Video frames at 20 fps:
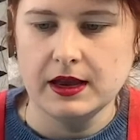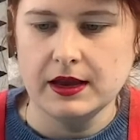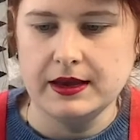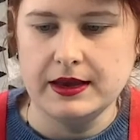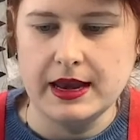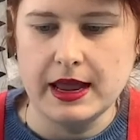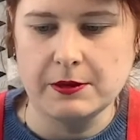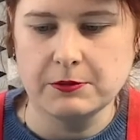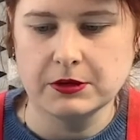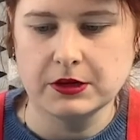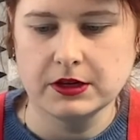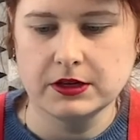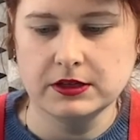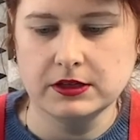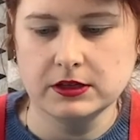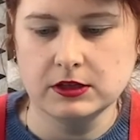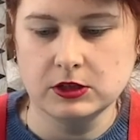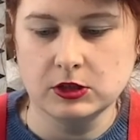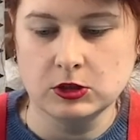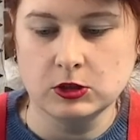Now we're going
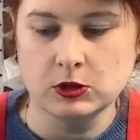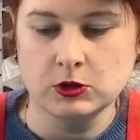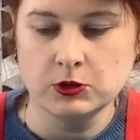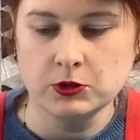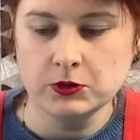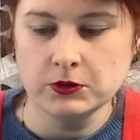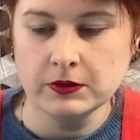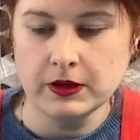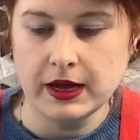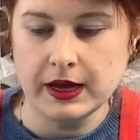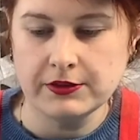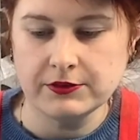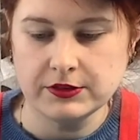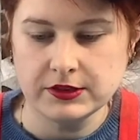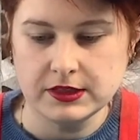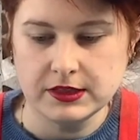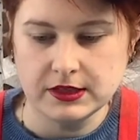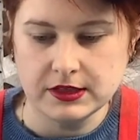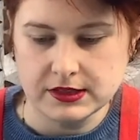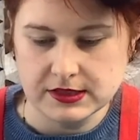to glue
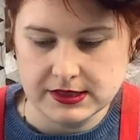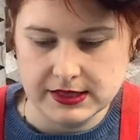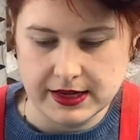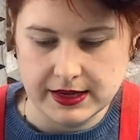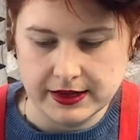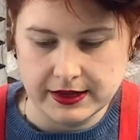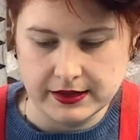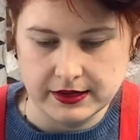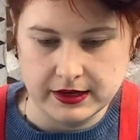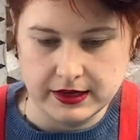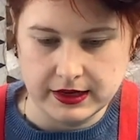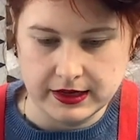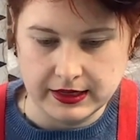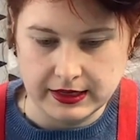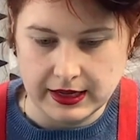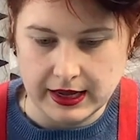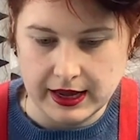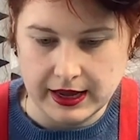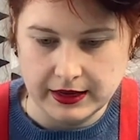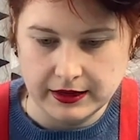everything down
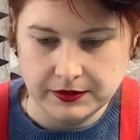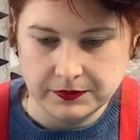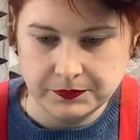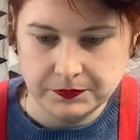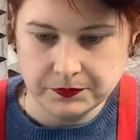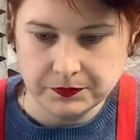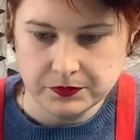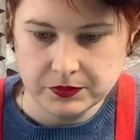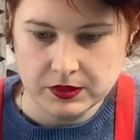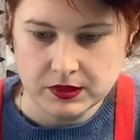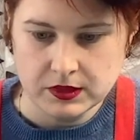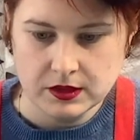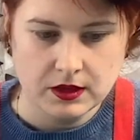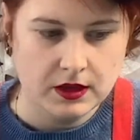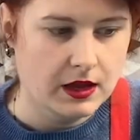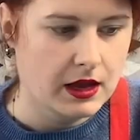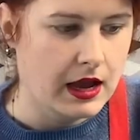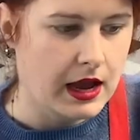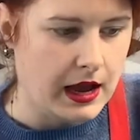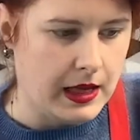again,
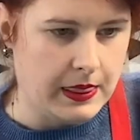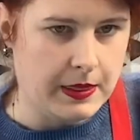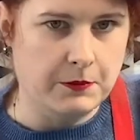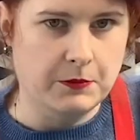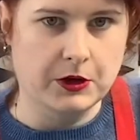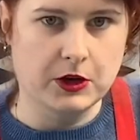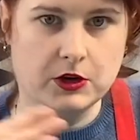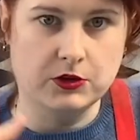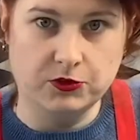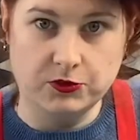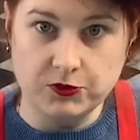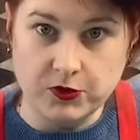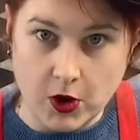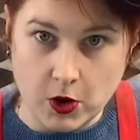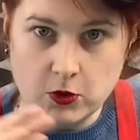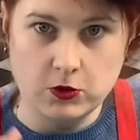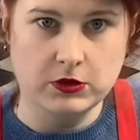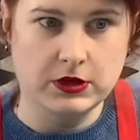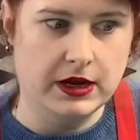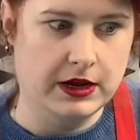and then we're going to
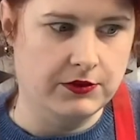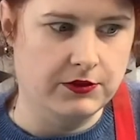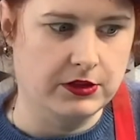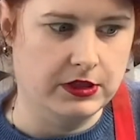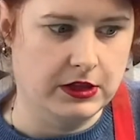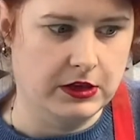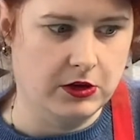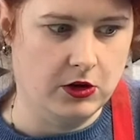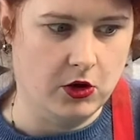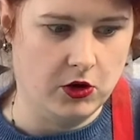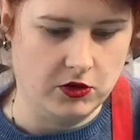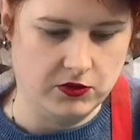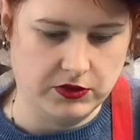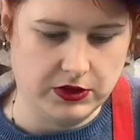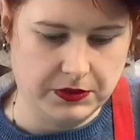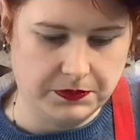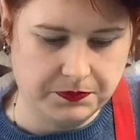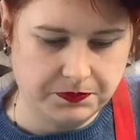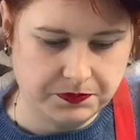fold everything over.